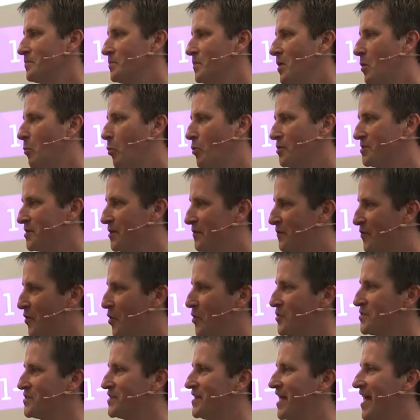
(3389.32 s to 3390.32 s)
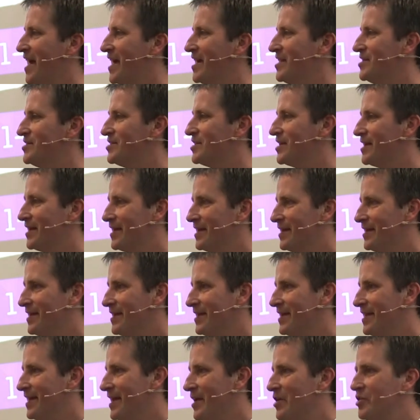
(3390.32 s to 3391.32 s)
What's the first stage?
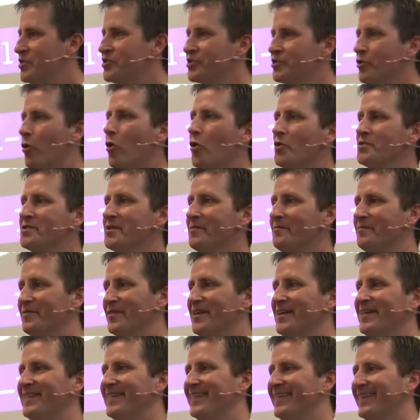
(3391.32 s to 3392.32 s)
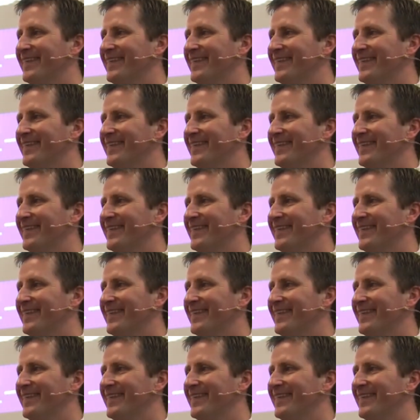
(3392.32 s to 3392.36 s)
He saw something.